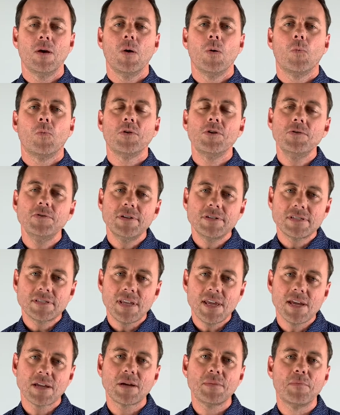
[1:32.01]
will you just
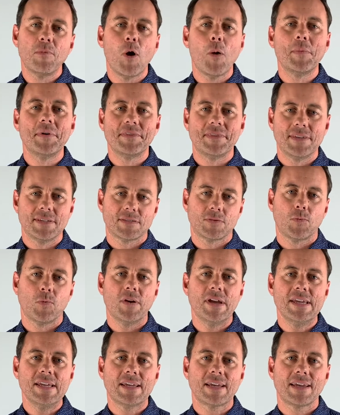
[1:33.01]
take a moment this
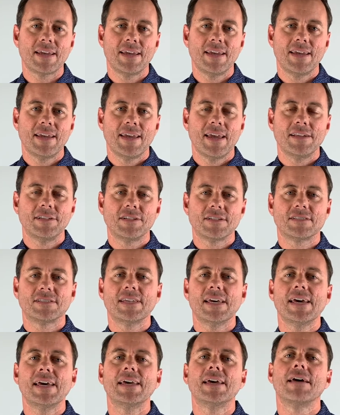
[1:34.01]
week and just
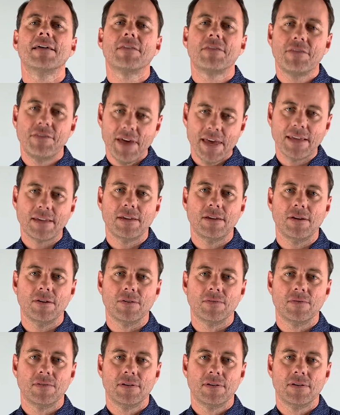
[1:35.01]
say, thank you.